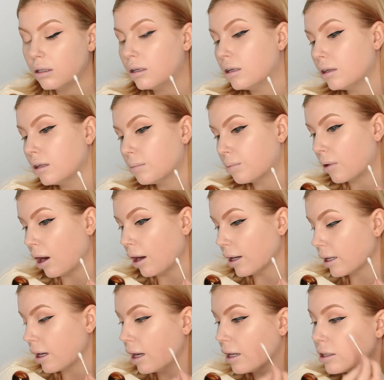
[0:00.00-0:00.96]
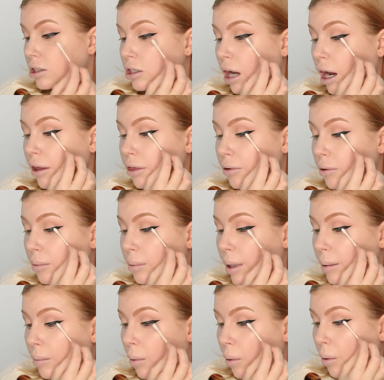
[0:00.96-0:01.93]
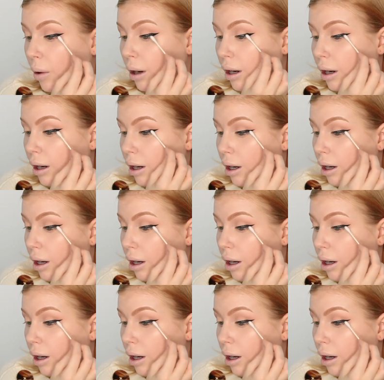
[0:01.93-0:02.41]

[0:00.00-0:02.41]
in the product kind of shine through a bit more.